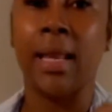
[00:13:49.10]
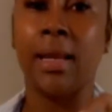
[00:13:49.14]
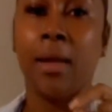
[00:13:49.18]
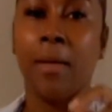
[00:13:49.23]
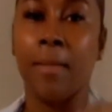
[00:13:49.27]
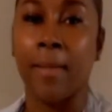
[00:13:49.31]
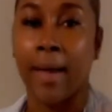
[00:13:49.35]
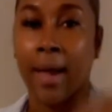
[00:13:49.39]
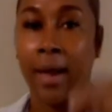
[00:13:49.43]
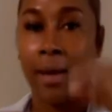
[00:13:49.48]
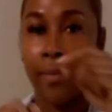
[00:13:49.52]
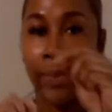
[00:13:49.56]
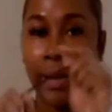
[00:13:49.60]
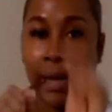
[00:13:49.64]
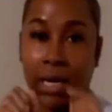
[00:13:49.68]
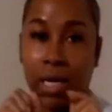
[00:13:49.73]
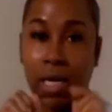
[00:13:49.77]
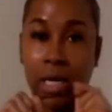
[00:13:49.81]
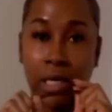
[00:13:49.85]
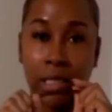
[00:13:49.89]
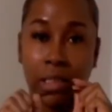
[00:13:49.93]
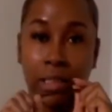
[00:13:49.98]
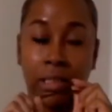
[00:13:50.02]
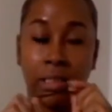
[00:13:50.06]
little back
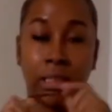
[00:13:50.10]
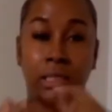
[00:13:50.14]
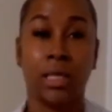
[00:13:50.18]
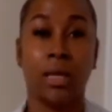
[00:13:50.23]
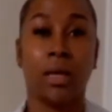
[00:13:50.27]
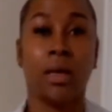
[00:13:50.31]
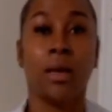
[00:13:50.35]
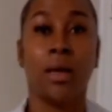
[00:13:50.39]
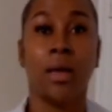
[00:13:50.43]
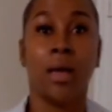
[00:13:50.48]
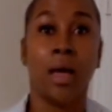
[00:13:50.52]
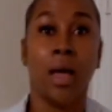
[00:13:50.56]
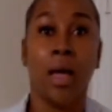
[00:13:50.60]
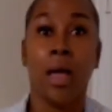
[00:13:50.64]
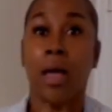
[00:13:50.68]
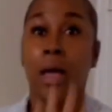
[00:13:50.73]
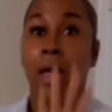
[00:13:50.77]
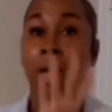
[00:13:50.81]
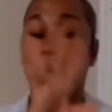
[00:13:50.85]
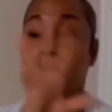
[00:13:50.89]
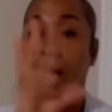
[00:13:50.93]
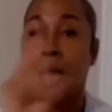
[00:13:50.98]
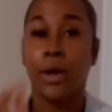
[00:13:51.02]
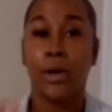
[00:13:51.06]
purse.
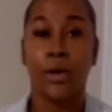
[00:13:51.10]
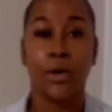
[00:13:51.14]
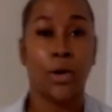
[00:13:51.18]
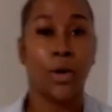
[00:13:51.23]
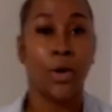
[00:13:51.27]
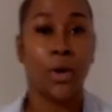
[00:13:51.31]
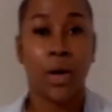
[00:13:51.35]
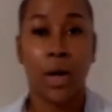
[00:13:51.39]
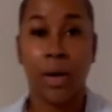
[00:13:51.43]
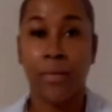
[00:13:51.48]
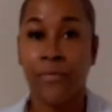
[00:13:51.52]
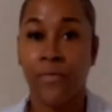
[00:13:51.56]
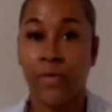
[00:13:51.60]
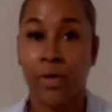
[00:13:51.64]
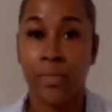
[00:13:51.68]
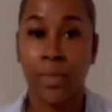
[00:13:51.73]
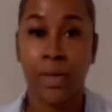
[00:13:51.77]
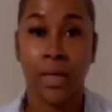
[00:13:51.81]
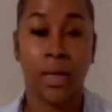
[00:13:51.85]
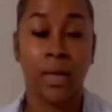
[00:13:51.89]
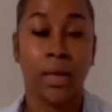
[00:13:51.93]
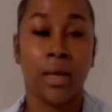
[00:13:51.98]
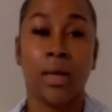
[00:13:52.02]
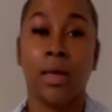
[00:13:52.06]
Don't come for
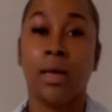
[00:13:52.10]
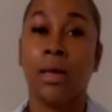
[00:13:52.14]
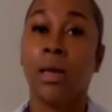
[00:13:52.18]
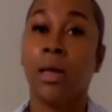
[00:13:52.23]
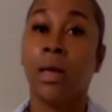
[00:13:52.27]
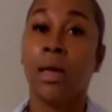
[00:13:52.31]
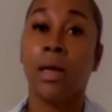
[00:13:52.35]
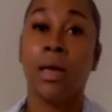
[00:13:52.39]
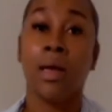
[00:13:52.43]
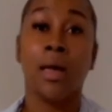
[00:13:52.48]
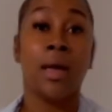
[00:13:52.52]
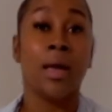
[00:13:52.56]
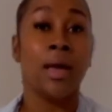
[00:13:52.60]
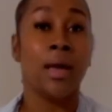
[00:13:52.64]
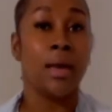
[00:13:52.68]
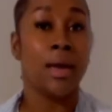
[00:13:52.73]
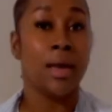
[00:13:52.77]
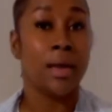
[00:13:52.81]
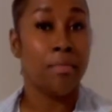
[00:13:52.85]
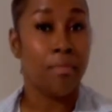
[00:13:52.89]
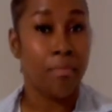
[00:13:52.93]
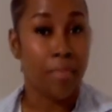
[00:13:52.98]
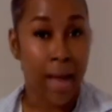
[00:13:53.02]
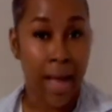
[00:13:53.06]
me.
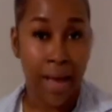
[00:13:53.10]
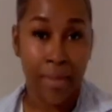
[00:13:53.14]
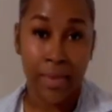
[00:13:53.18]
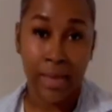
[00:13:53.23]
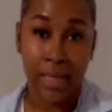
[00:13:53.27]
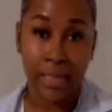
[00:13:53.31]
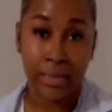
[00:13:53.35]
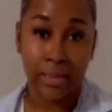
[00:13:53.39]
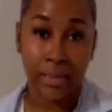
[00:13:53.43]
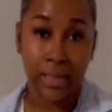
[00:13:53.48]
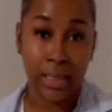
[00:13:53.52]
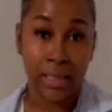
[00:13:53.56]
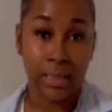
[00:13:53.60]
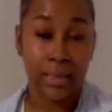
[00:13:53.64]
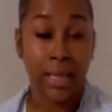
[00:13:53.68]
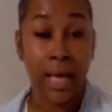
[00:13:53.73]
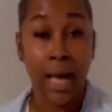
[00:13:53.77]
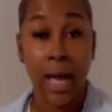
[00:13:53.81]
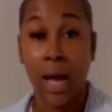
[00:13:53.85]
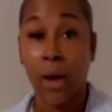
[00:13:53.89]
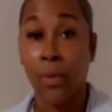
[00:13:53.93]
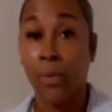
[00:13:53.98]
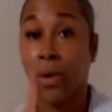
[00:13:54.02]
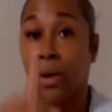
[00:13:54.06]
My business,
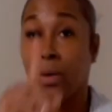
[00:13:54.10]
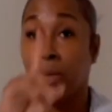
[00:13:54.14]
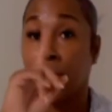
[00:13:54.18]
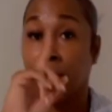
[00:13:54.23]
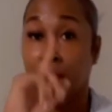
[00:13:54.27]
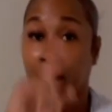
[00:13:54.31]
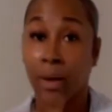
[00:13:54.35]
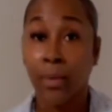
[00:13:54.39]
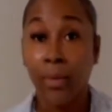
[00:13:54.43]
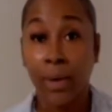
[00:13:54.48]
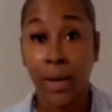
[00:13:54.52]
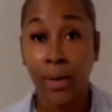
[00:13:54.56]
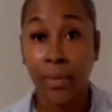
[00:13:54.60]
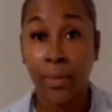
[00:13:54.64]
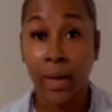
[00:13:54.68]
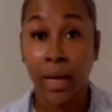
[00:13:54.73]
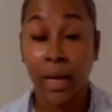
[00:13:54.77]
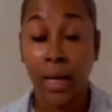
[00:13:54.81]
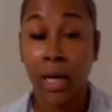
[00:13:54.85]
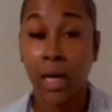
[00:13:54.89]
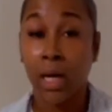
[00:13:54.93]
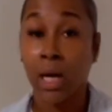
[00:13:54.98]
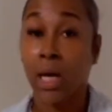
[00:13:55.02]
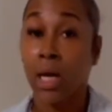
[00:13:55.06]
I wear what I wanna
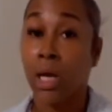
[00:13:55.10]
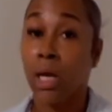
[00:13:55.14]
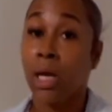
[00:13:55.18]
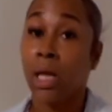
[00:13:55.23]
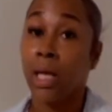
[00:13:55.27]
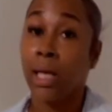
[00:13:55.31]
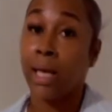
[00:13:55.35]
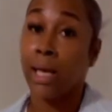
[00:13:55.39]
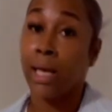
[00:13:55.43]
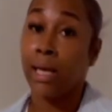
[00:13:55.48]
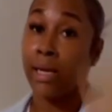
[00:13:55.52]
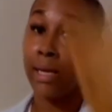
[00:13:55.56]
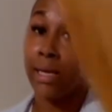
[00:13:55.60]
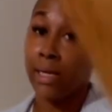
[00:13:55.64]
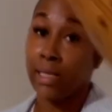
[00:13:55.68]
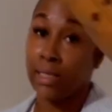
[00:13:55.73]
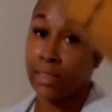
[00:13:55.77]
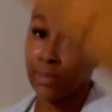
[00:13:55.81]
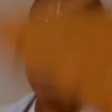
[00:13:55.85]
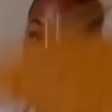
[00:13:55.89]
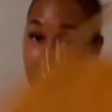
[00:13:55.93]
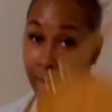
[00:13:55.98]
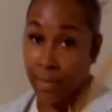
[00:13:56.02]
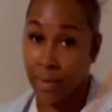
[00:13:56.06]
wear. And this is
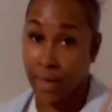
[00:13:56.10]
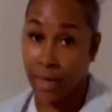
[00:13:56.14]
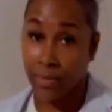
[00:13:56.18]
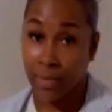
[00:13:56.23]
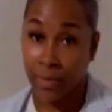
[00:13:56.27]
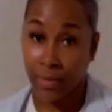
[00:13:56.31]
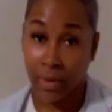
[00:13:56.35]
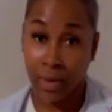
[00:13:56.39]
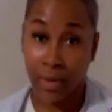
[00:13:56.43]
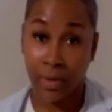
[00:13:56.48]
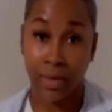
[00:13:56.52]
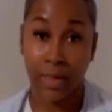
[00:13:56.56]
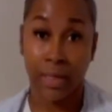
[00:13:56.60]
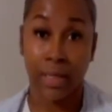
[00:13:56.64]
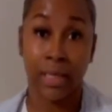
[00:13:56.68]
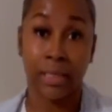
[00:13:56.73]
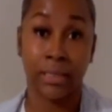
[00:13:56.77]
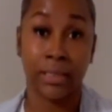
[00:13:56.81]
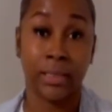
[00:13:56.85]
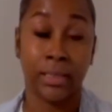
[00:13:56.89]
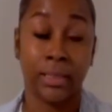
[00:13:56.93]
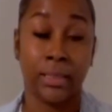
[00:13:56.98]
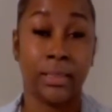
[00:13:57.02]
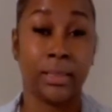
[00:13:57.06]
what I'm gonna be wearing because
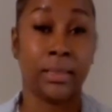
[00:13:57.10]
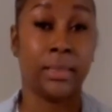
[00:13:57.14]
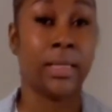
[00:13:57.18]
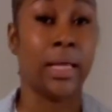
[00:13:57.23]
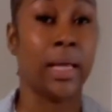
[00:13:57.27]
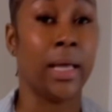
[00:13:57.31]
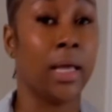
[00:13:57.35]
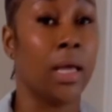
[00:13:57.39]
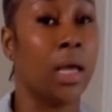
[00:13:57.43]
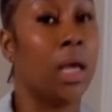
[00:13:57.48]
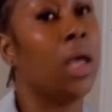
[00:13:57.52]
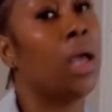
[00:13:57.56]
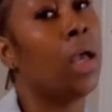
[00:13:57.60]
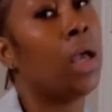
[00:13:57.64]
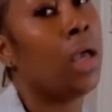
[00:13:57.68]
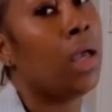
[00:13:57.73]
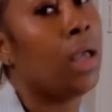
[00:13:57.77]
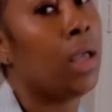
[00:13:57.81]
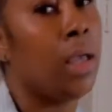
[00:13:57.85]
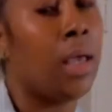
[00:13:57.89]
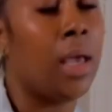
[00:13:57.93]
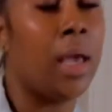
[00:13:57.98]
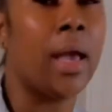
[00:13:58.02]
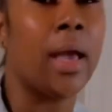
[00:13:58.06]
it's just like
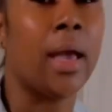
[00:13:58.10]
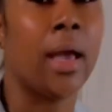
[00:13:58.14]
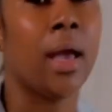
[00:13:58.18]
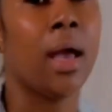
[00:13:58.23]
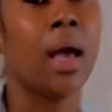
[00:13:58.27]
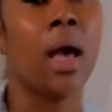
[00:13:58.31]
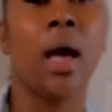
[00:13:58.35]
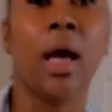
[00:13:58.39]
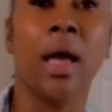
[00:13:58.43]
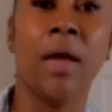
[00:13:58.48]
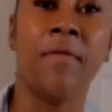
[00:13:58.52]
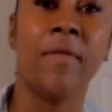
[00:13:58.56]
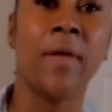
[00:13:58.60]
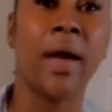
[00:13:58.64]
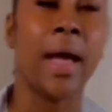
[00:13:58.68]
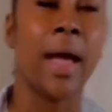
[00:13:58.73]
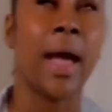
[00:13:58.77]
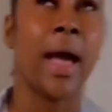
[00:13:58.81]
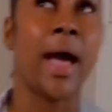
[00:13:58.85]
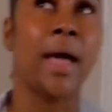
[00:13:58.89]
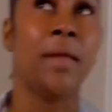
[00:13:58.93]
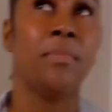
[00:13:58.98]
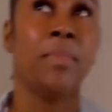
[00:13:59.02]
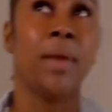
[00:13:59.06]
yeah, if I
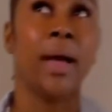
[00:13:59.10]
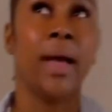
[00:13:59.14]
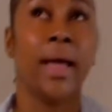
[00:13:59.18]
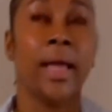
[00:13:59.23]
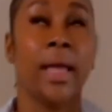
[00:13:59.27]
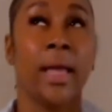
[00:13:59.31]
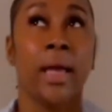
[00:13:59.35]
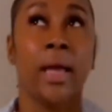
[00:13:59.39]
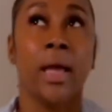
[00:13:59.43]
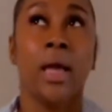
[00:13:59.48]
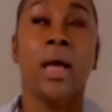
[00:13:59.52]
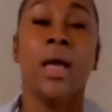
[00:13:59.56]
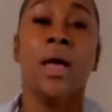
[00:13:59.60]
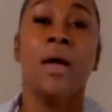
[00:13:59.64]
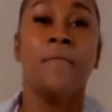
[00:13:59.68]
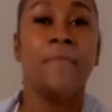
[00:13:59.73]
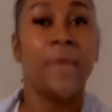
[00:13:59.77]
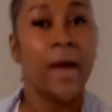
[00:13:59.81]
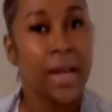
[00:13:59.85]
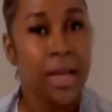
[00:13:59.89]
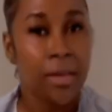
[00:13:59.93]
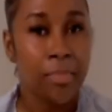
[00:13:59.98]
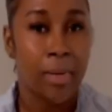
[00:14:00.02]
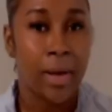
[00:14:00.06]
had my
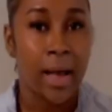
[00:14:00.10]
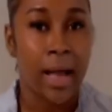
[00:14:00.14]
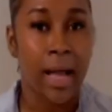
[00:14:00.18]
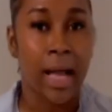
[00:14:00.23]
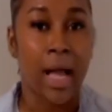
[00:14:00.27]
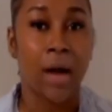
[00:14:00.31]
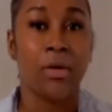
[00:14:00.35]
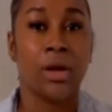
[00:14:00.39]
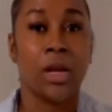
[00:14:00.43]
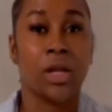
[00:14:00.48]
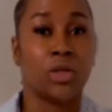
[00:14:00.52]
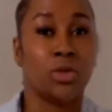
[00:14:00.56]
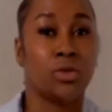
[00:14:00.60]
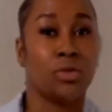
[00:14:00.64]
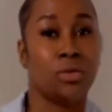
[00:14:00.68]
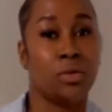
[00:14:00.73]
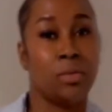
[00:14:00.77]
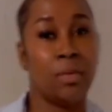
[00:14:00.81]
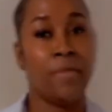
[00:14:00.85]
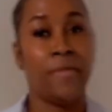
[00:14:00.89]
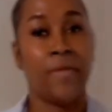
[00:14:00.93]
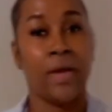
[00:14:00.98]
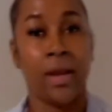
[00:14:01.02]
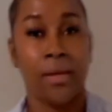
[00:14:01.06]
fanny pack, I would have stored
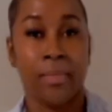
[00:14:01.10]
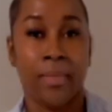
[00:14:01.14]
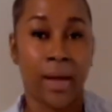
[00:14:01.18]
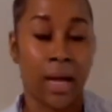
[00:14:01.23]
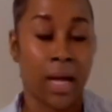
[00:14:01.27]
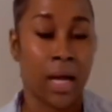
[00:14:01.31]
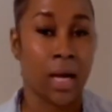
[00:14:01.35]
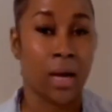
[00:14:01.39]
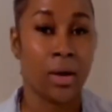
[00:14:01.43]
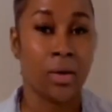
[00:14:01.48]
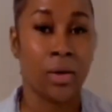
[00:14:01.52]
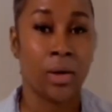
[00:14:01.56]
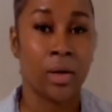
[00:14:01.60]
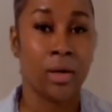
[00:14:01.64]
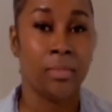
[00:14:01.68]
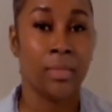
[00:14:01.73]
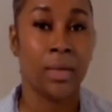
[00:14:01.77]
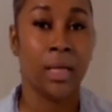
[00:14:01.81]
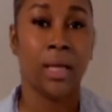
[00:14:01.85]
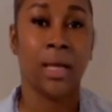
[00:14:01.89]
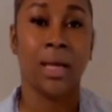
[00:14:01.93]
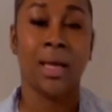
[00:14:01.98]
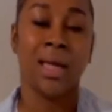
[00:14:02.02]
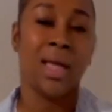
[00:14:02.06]
my fanny pack around
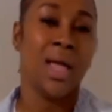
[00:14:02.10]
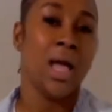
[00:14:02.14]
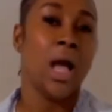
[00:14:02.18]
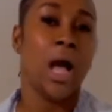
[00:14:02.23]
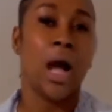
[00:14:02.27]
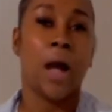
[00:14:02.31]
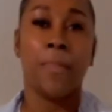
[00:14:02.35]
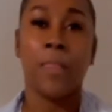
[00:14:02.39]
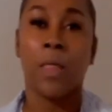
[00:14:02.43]
me. I'm